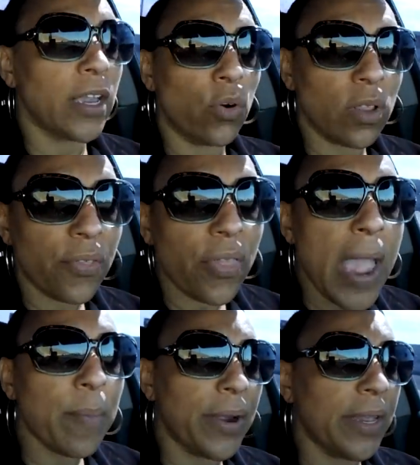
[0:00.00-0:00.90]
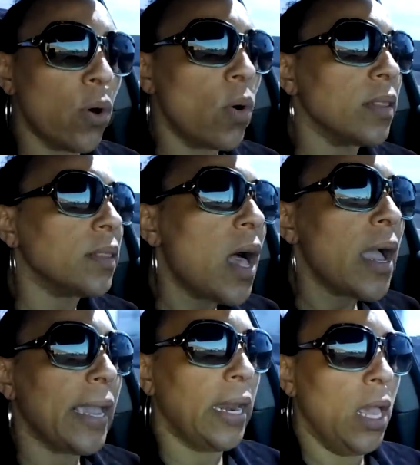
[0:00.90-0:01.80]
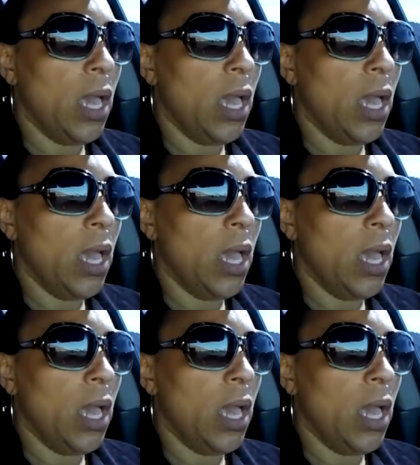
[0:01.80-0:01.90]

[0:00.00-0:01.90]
Go to the library, go online.